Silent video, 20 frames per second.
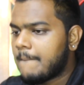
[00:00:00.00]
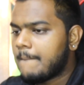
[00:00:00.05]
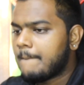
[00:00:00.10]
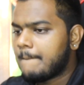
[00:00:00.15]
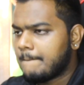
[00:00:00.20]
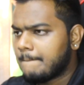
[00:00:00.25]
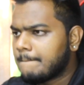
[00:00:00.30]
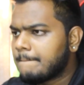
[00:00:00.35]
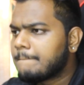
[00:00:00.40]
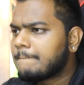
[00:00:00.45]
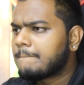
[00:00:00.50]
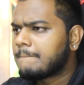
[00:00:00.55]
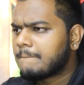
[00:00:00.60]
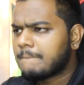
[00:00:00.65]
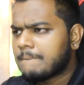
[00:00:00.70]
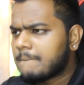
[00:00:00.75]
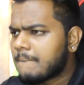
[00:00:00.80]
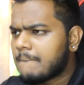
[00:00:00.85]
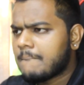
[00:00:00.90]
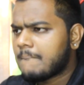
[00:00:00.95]
Gangster
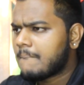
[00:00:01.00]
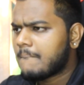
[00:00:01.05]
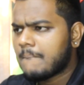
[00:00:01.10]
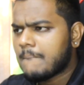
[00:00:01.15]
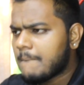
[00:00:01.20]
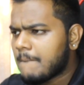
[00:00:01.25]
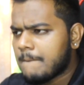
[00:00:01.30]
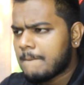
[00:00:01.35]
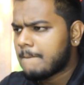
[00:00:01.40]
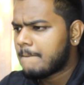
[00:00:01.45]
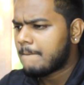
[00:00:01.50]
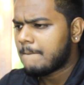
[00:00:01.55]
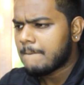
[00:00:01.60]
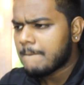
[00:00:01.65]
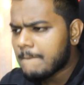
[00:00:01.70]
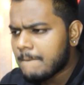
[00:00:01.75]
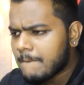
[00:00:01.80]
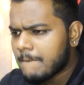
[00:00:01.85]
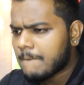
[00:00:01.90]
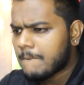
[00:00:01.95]
rap, mafia
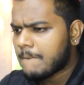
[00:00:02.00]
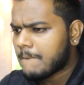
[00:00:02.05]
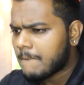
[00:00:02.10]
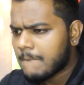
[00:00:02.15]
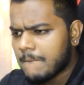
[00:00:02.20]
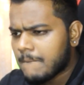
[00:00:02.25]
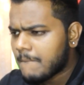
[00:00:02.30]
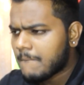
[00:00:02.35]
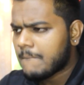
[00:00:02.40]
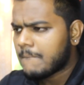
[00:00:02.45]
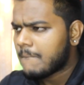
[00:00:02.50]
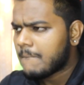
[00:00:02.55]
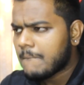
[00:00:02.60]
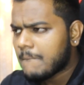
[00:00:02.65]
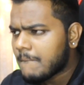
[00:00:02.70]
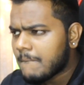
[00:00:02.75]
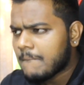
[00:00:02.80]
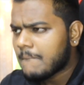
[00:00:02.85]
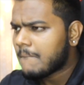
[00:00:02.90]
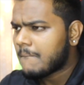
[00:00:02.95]
ties, dala maker
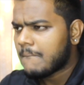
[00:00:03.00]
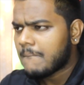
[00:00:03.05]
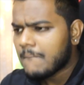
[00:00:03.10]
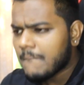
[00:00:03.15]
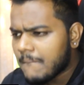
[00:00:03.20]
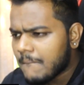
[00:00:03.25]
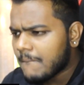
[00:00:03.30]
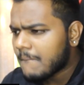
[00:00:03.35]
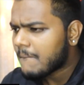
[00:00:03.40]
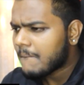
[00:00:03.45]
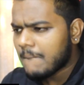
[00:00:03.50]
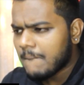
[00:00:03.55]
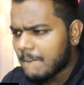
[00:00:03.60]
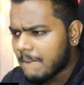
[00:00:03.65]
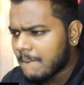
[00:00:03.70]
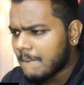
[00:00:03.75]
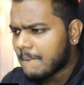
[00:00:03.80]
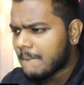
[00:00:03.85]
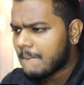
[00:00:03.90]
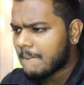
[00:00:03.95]
for the khatara.
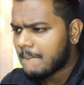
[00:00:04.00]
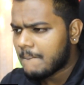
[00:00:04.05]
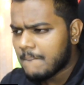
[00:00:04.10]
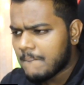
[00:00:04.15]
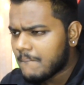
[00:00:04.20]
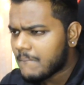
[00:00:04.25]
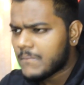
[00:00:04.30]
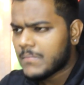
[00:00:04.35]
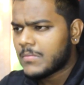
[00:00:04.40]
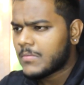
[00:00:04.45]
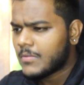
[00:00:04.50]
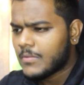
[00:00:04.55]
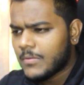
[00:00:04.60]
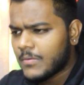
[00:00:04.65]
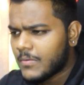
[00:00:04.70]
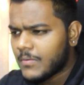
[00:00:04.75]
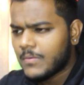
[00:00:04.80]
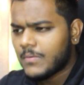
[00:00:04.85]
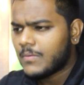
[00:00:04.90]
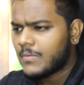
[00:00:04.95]
Represent
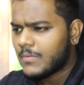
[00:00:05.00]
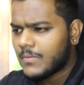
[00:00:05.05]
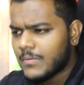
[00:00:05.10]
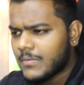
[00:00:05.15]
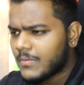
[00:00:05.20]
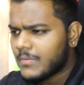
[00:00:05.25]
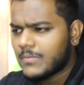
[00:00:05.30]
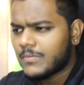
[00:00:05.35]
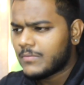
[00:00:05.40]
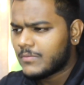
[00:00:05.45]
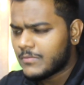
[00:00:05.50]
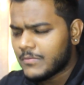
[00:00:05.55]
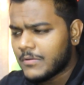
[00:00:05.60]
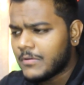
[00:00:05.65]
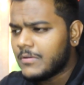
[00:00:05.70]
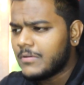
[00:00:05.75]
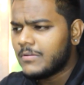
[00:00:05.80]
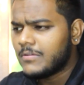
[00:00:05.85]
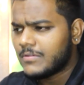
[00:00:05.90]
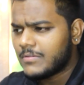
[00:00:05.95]
sinister.
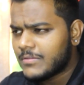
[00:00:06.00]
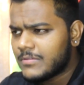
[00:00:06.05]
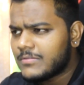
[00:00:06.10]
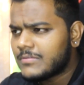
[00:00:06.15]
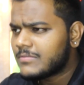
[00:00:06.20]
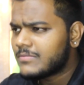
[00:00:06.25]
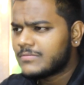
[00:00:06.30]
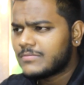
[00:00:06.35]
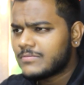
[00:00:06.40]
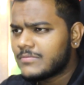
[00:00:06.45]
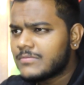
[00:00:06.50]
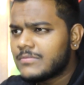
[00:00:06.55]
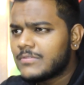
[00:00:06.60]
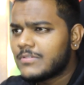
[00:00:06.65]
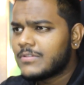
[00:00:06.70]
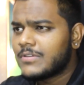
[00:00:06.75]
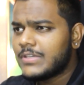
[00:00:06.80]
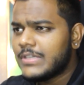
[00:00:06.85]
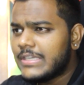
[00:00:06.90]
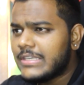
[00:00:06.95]
Rolling now a
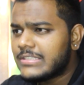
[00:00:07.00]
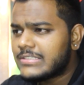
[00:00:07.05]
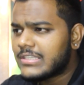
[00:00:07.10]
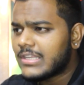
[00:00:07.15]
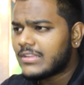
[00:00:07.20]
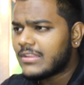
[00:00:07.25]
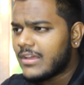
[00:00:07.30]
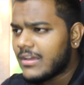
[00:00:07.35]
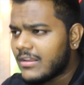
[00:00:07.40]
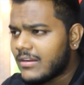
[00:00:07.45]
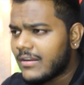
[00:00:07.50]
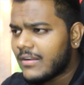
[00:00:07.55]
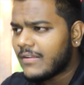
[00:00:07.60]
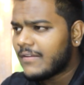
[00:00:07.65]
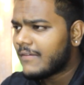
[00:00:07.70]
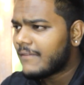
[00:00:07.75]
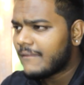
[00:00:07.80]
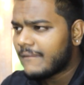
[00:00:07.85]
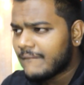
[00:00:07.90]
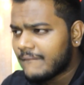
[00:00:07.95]
kamer khatara. Is
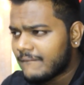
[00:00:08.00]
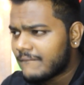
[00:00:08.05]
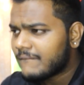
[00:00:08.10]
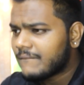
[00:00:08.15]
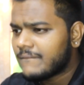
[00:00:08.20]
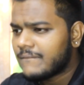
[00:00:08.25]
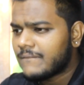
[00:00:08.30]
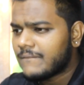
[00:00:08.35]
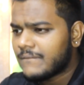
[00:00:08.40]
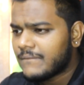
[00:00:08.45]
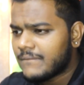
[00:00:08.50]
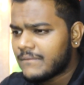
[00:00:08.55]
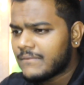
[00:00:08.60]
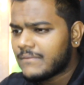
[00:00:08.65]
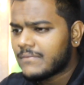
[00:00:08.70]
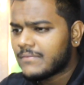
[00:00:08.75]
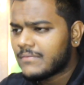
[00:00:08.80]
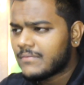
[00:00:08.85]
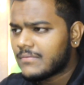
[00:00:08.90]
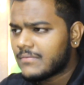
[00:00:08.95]
that?
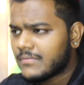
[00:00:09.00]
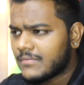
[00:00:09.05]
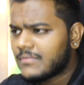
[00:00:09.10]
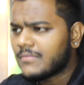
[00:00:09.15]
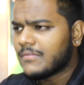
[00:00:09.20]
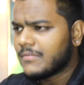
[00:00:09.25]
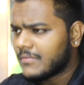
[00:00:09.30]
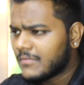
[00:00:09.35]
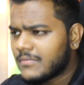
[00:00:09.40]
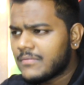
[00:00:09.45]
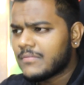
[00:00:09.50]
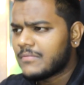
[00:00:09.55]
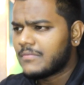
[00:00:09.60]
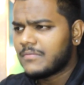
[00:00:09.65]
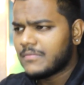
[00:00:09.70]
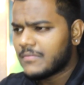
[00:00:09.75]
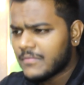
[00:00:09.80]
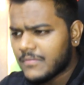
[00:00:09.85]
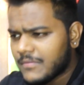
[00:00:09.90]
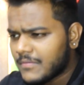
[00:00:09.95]
Dushmanam das
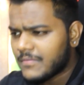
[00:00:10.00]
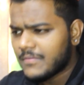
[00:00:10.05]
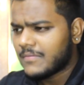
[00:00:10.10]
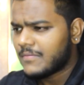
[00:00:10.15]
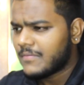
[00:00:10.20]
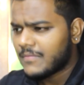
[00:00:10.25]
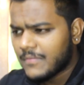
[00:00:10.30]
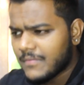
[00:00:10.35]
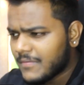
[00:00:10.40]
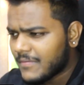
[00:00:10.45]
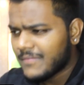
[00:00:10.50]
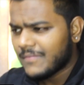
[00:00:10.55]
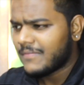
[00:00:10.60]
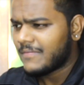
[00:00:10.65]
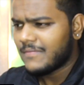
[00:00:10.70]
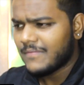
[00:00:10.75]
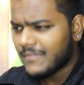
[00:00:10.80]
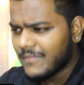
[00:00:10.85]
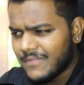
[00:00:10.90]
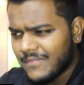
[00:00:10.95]
pasara takma
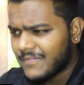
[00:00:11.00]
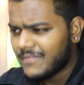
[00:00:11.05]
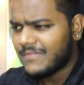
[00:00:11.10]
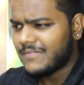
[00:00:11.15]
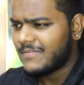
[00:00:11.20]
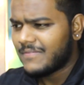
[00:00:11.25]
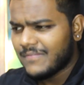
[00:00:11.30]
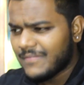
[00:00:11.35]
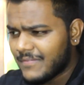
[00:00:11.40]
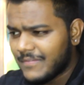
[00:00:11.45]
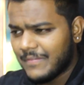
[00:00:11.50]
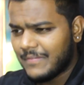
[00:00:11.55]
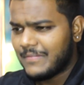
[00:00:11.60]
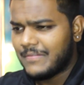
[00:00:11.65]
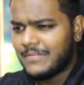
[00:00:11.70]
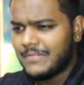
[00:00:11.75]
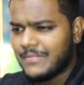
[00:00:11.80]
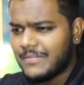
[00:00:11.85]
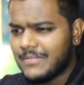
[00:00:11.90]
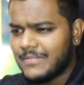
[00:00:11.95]
makakara kara.
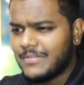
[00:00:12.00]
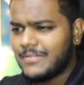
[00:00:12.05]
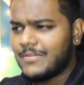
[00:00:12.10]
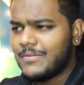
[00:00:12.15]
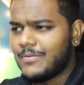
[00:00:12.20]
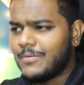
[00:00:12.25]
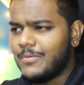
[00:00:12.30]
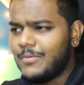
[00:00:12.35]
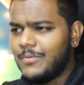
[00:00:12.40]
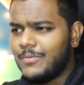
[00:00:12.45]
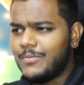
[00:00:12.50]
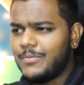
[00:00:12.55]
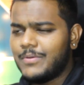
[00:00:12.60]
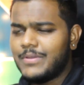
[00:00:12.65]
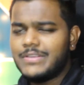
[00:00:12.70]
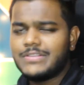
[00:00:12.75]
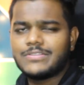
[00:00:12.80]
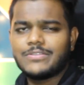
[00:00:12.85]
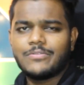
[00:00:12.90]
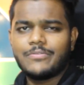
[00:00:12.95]
Ooh,
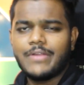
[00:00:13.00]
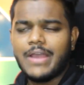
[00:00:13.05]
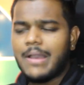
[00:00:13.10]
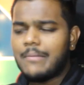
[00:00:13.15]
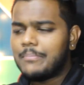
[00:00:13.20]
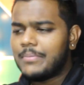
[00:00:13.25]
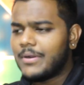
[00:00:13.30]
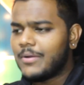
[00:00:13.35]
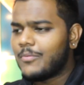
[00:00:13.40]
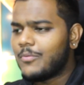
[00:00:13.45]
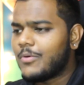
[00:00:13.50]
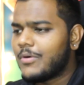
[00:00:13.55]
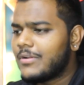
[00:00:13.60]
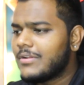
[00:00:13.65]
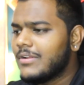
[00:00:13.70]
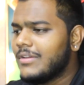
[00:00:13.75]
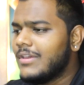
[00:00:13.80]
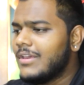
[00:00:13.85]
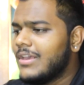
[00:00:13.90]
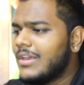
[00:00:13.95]
he's a rapper.
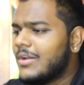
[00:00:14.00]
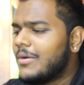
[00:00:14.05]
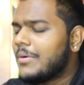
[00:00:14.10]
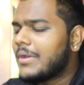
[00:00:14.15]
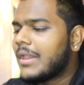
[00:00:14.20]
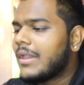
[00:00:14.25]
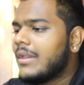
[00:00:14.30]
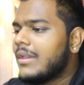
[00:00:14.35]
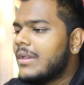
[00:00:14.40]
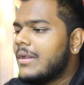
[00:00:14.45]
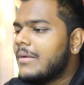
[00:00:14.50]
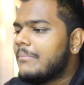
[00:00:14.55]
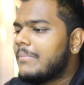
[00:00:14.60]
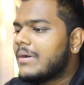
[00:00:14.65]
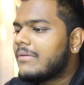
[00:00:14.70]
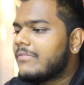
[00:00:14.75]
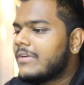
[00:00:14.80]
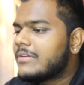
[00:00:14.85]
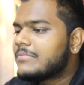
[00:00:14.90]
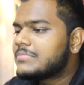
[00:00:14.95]
Okay,
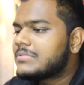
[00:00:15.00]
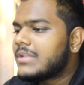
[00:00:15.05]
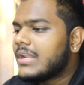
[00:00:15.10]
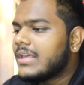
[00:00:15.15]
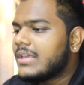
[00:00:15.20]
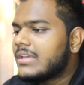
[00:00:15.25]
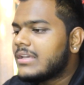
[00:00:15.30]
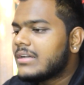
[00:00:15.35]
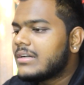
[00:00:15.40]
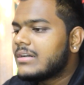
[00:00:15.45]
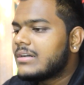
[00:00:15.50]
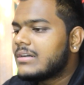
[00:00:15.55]
but when it's like